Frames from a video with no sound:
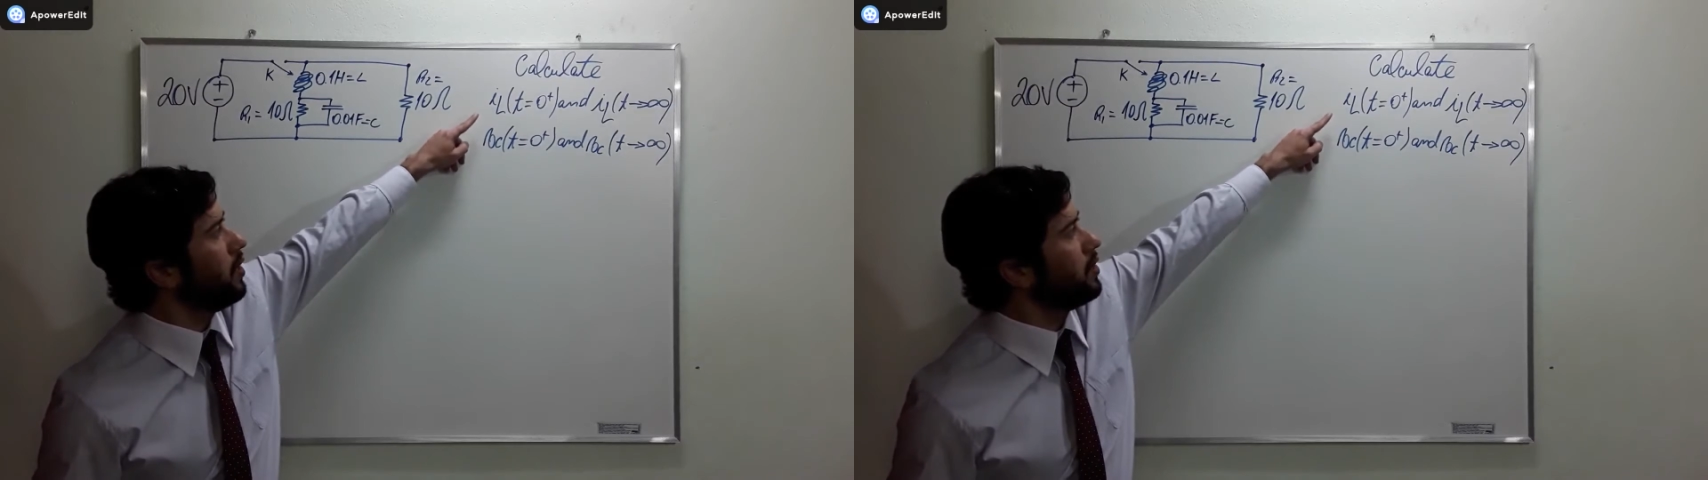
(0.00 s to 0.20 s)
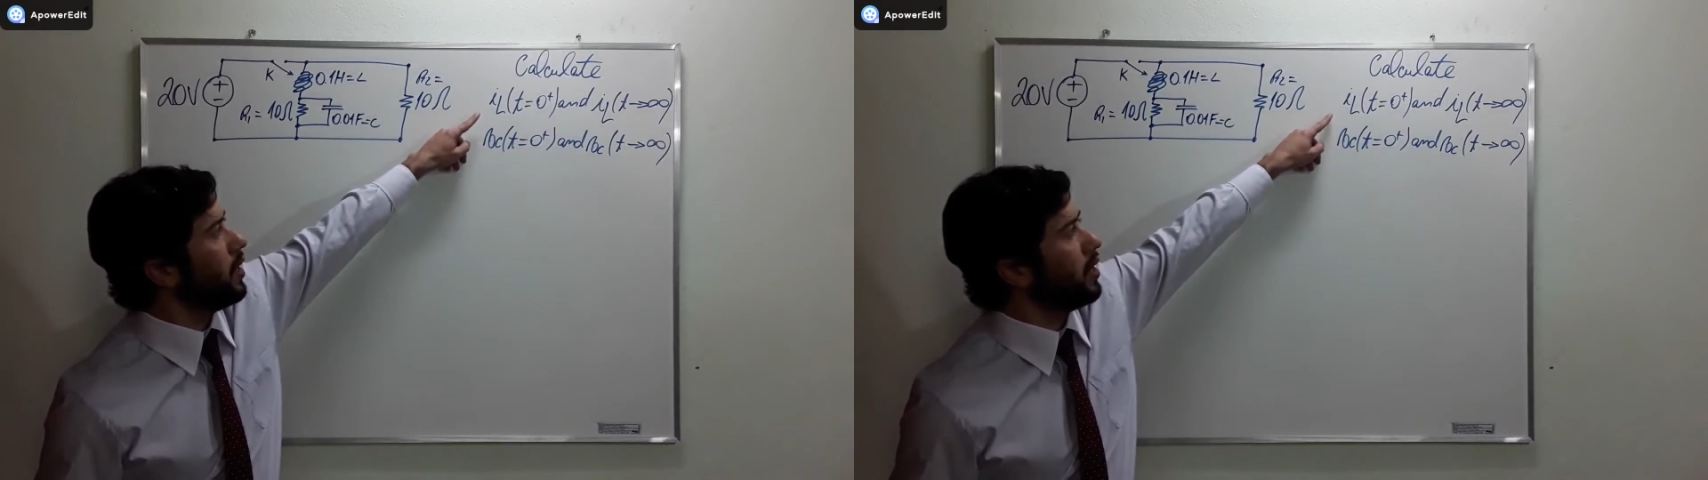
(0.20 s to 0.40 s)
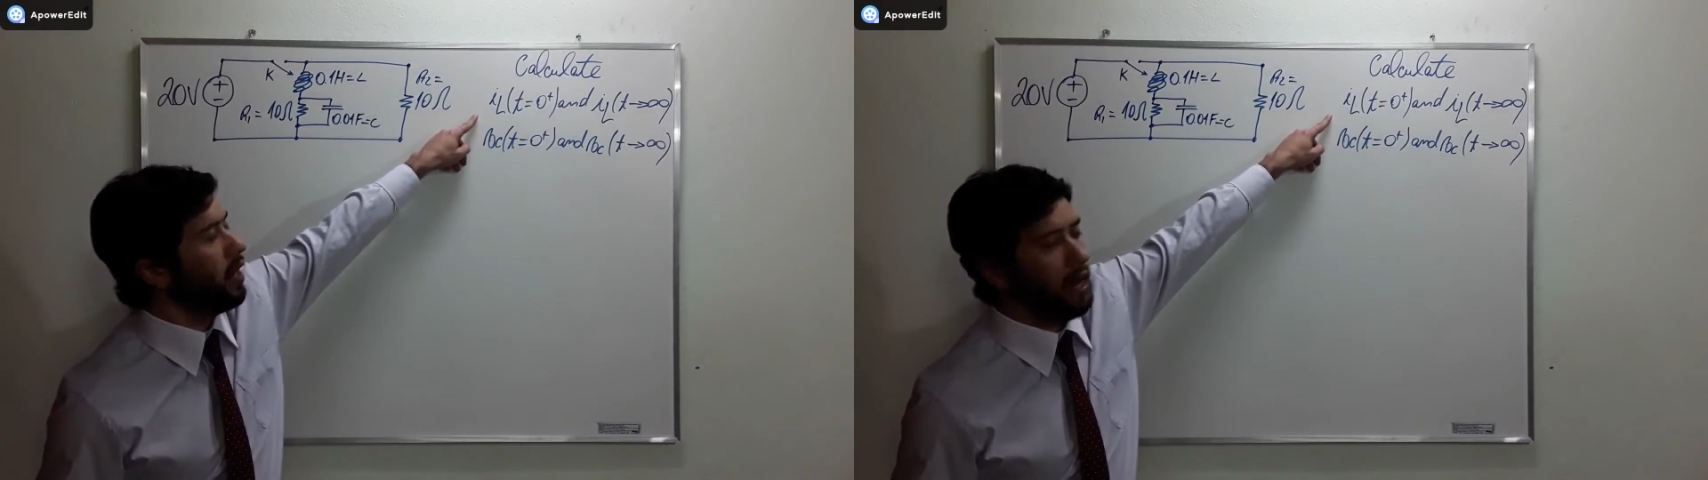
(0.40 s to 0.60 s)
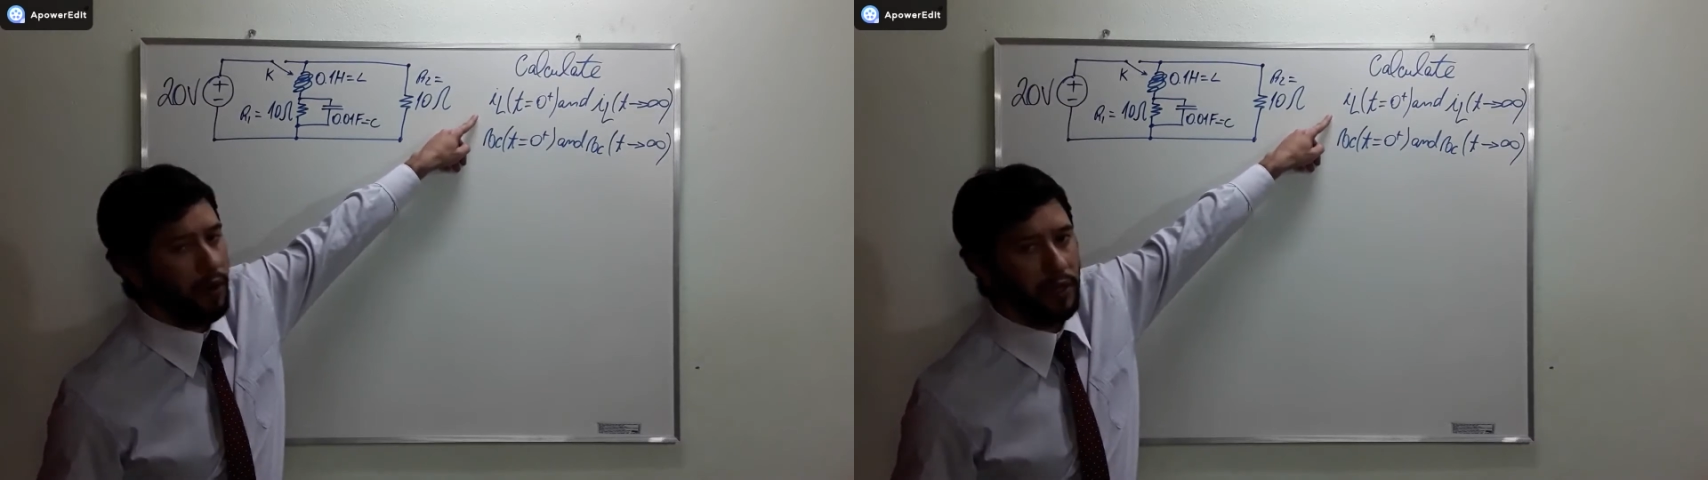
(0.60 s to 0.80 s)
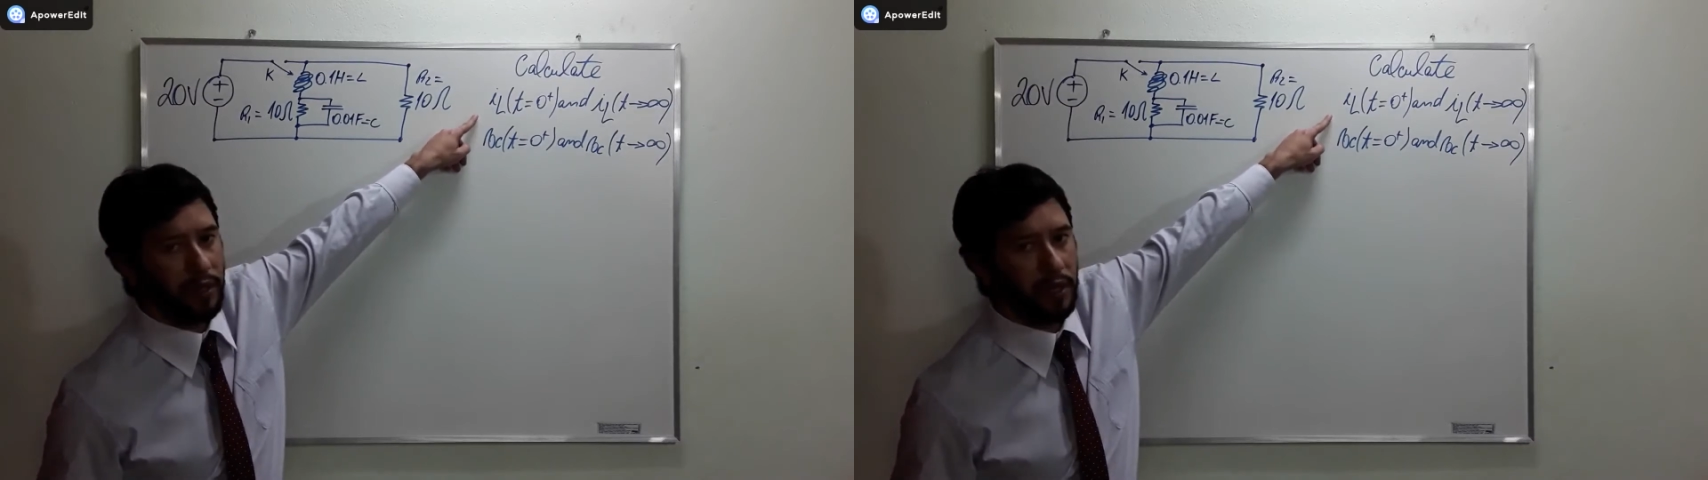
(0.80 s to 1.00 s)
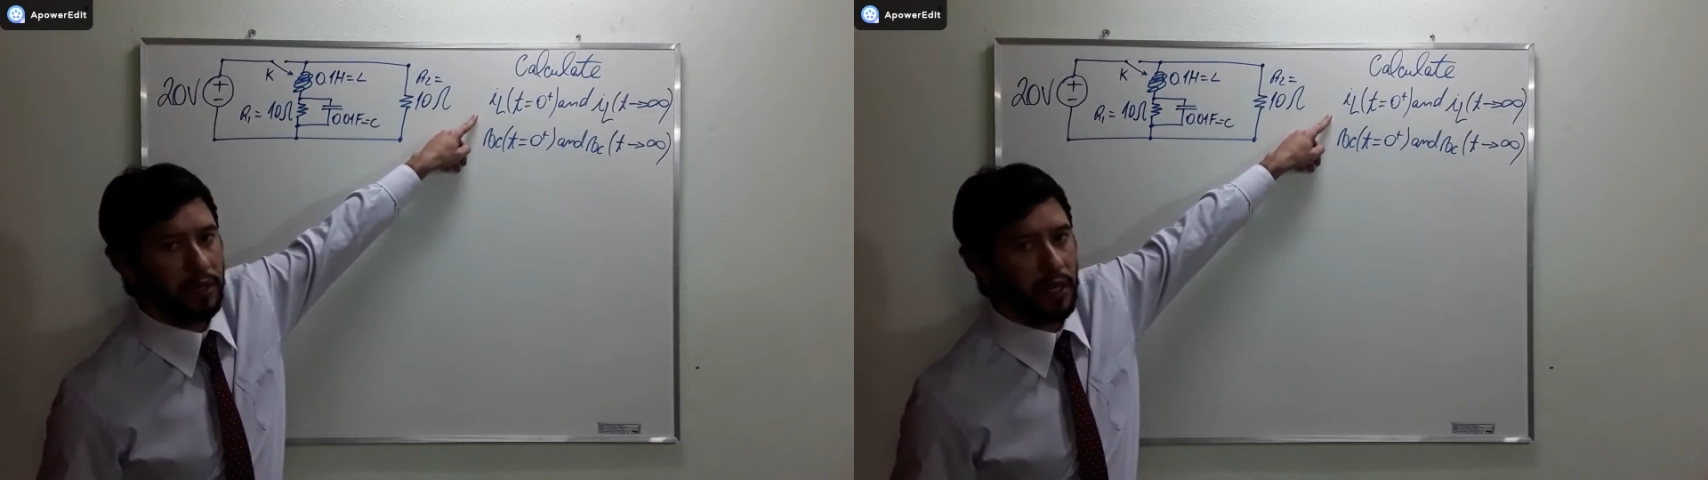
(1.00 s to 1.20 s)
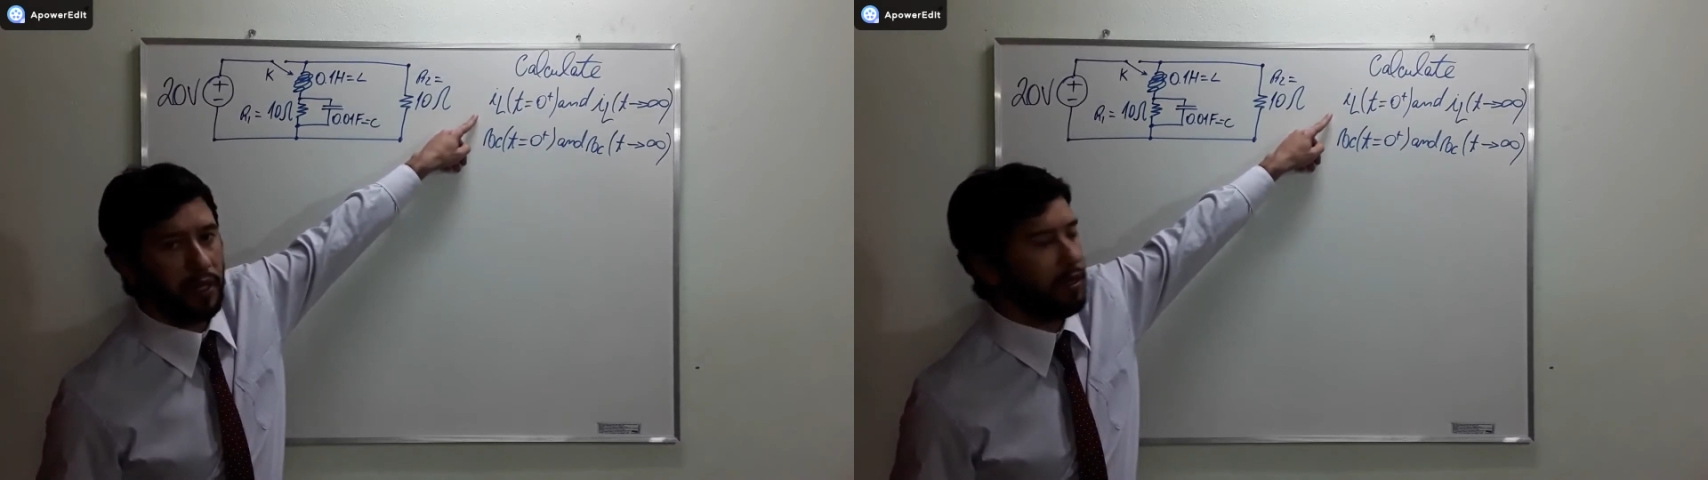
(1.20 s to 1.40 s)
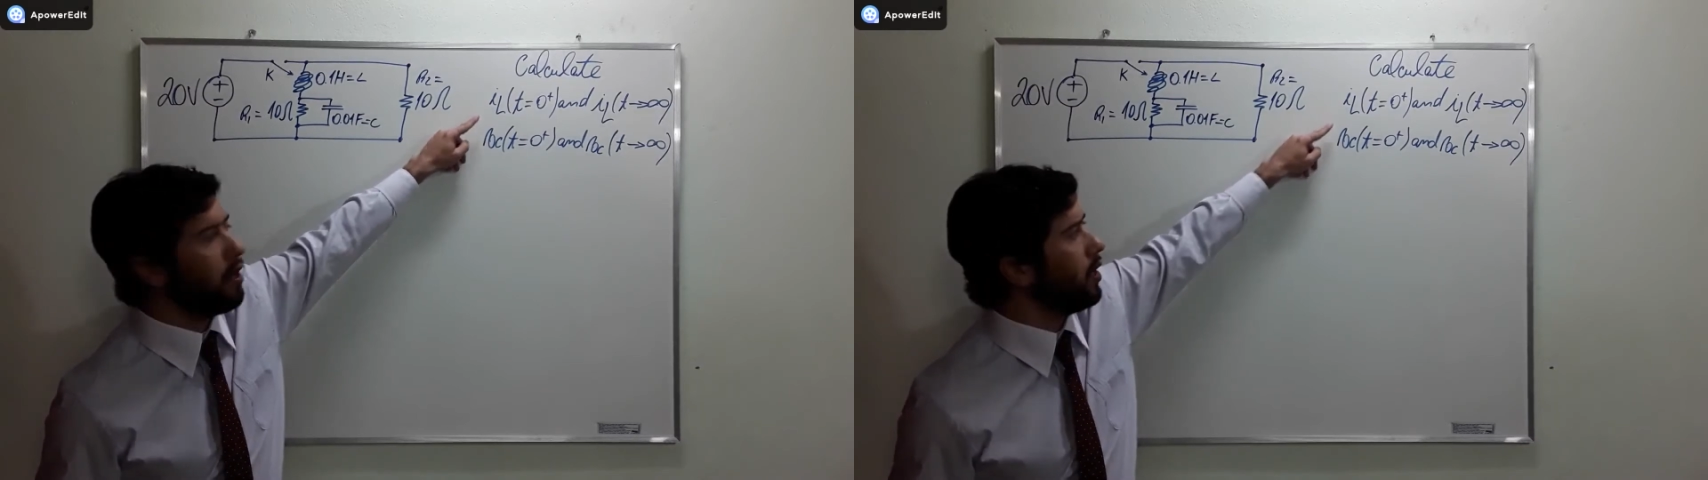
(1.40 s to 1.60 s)
the current in
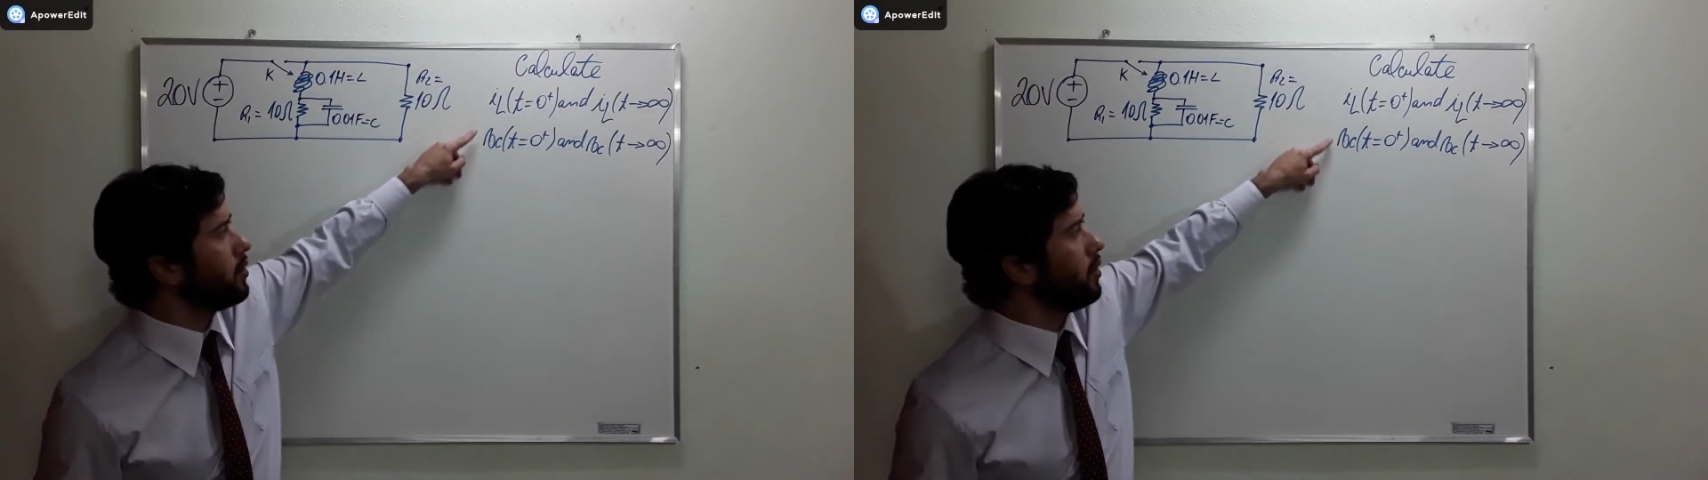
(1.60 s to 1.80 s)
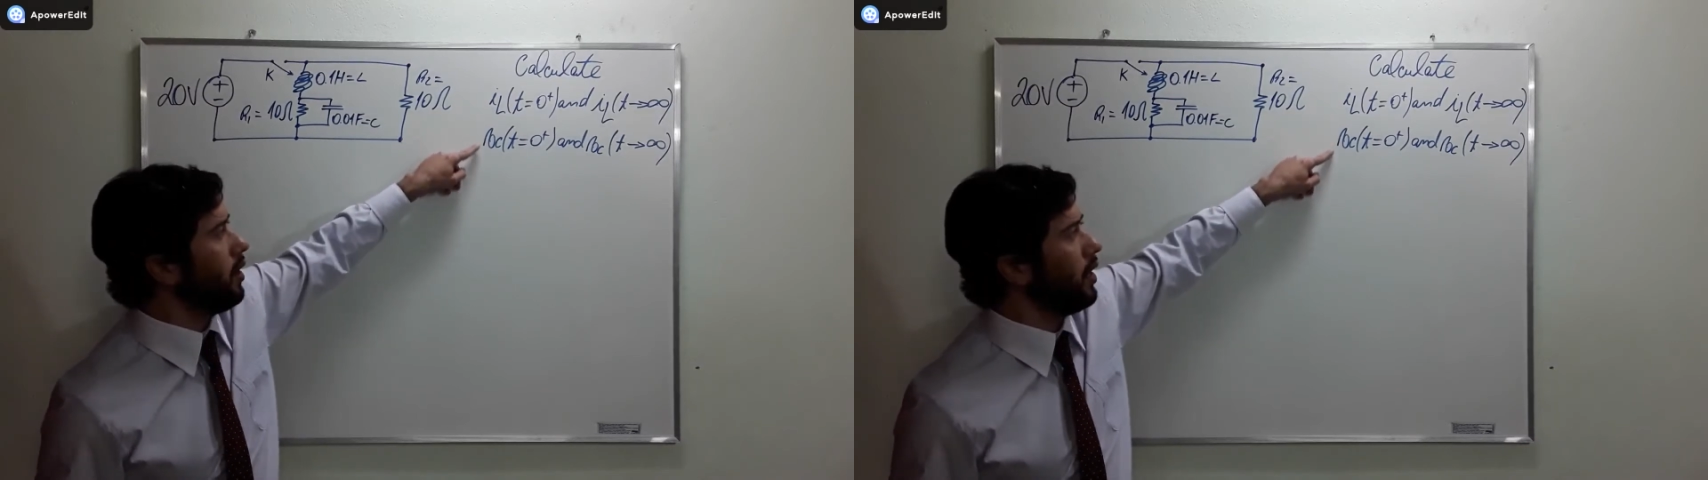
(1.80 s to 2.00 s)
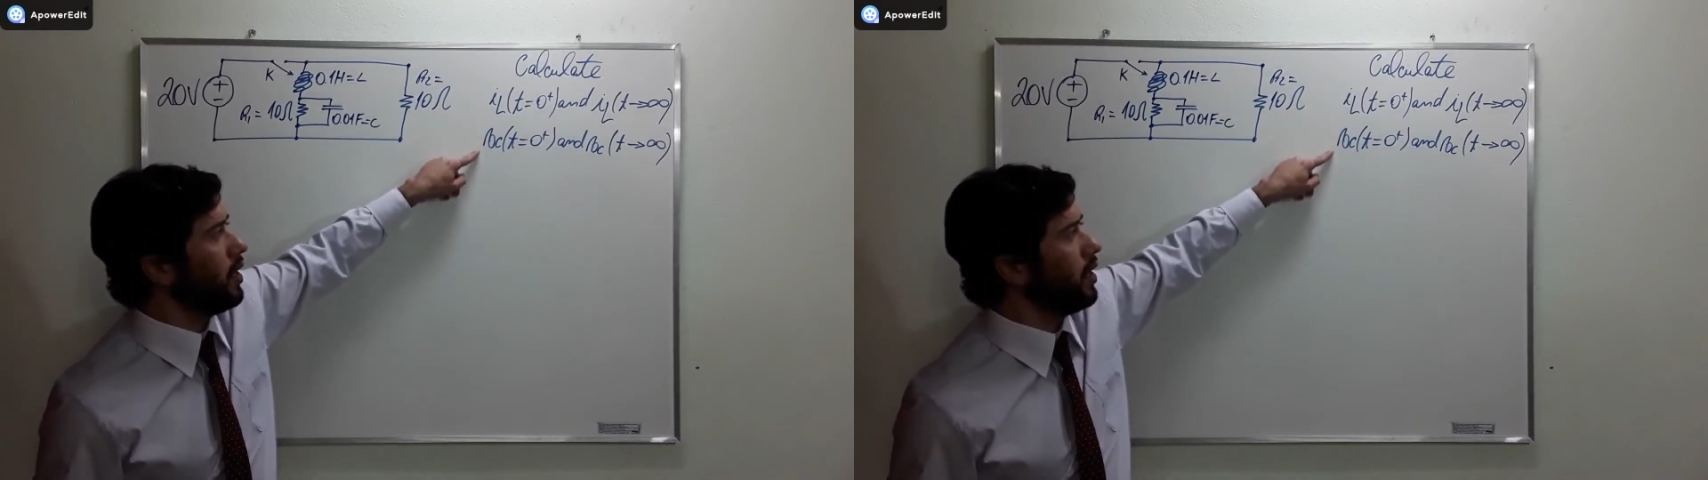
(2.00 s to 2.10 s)
the inductor